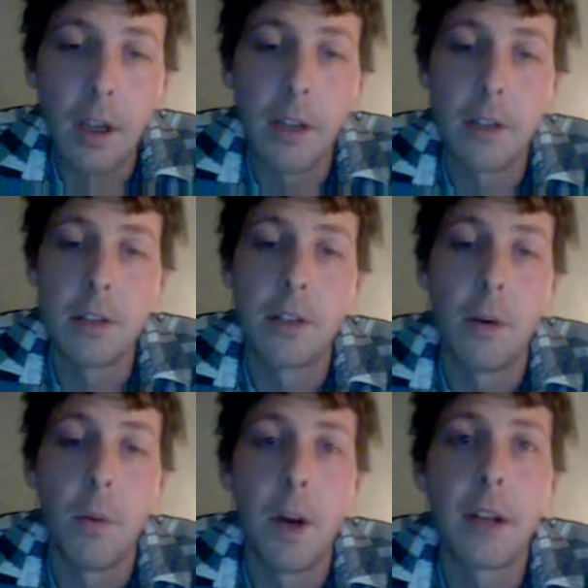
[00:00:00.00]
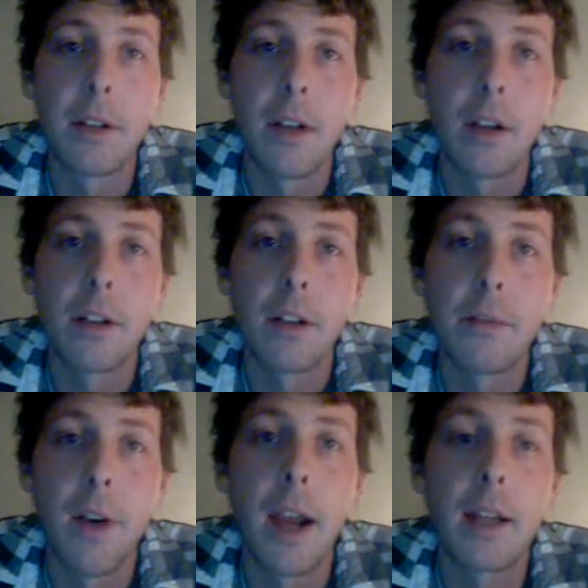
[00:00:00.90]
So one doctor had
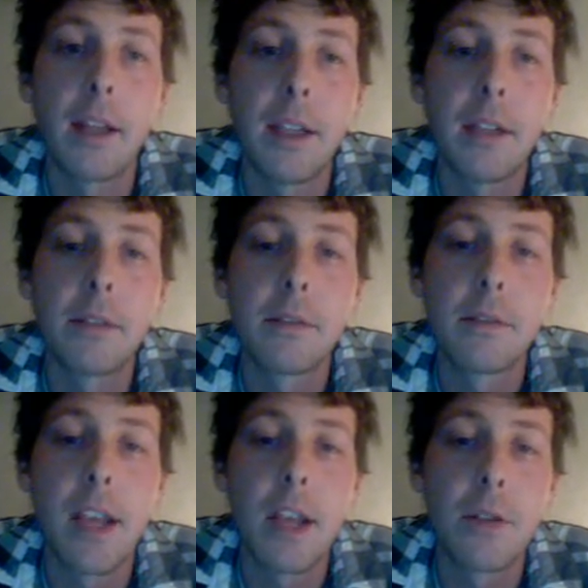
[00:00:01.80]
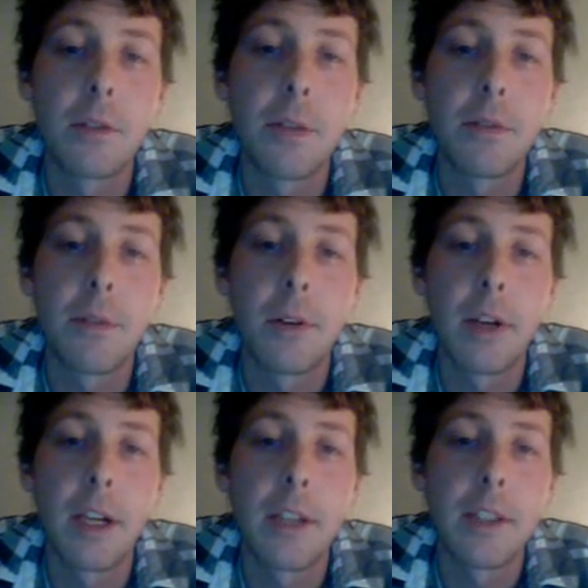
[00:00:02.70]
finally scheduled me for
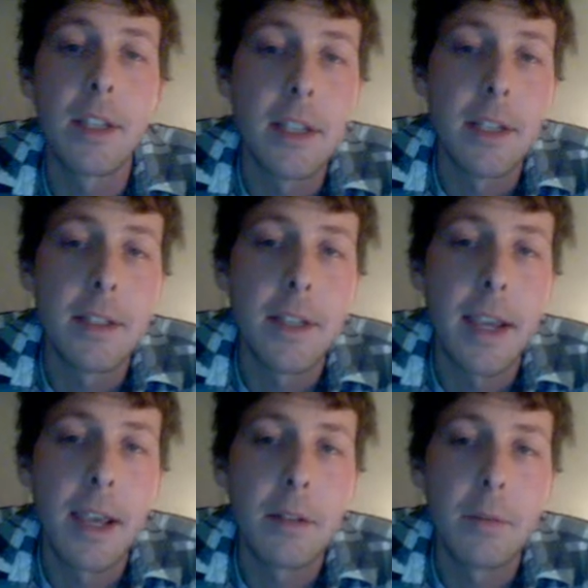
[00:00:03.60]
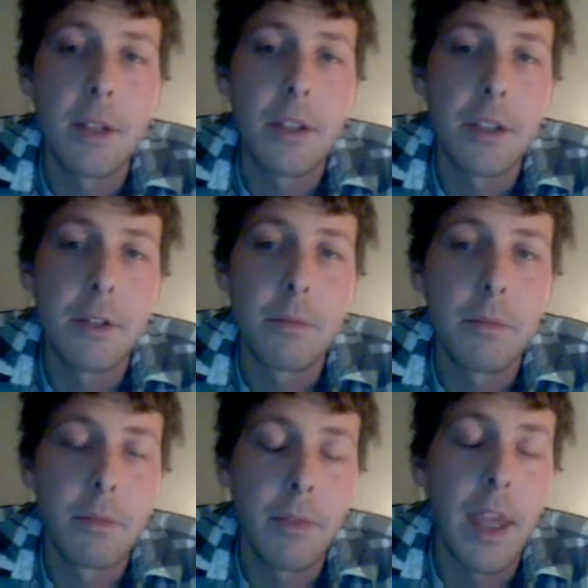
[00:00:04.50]
a CT scan, which
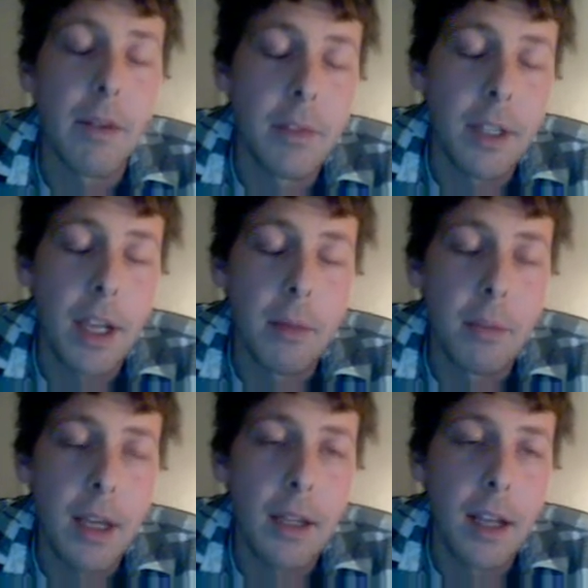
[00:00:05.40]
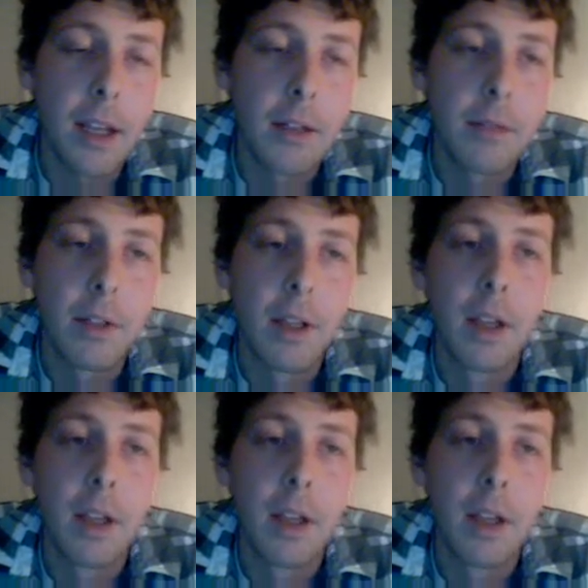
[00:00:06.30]
thankfully came back negative.